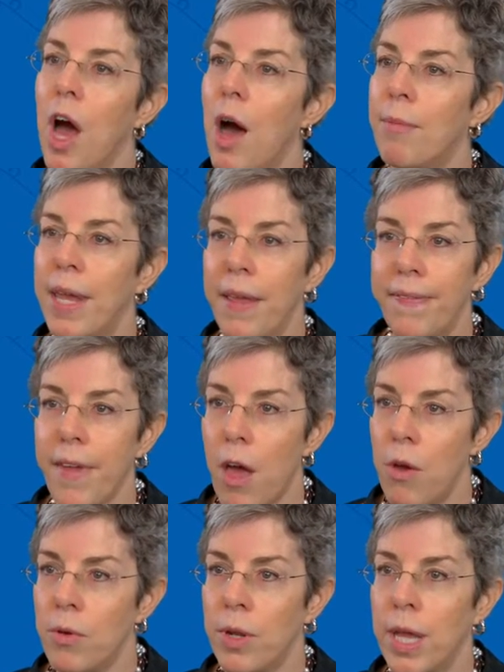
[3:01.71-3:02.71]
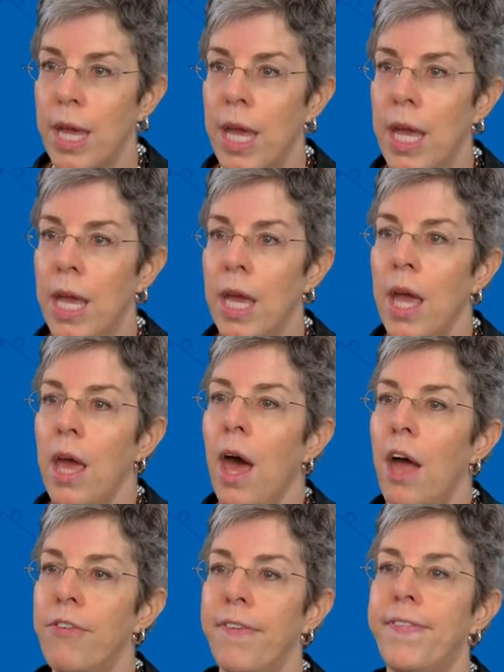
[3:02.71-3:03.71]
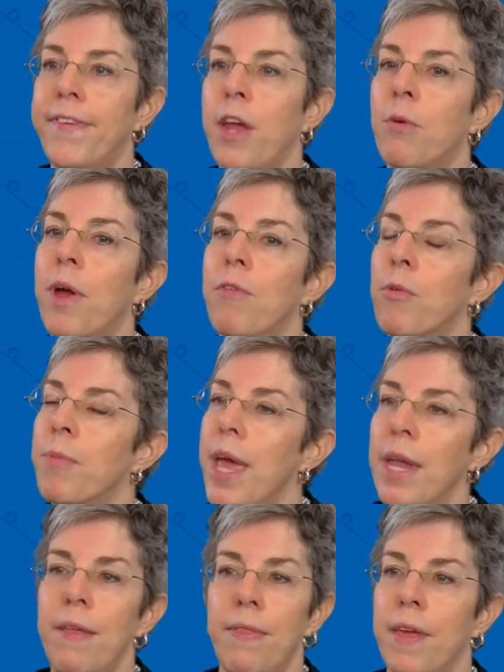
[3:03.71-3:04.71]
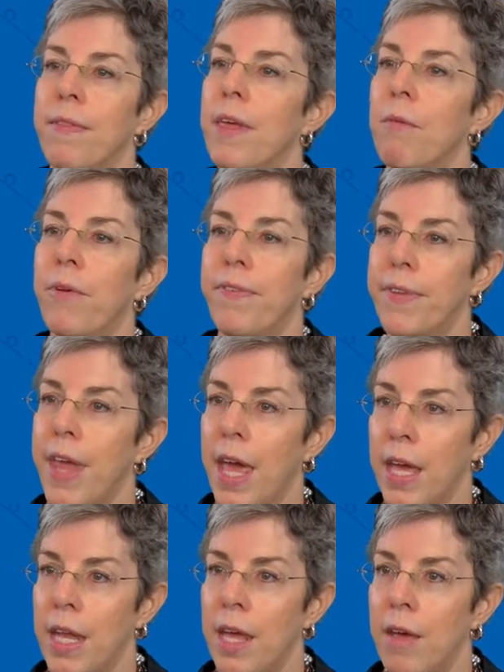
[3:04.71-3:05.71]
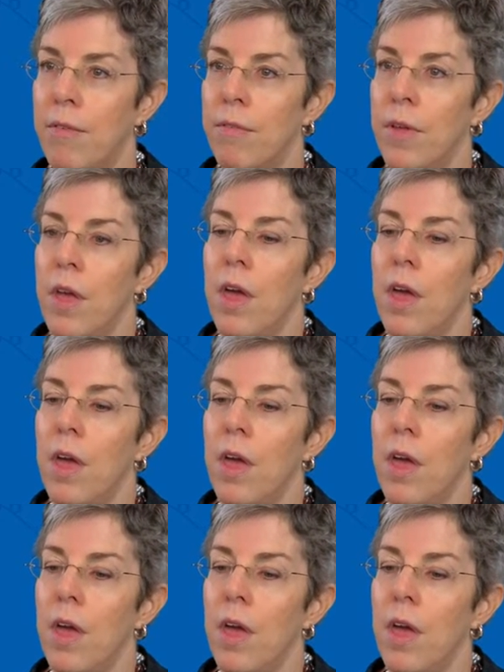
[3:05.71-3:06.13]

comedies only. I just stayed away from anything that was negative.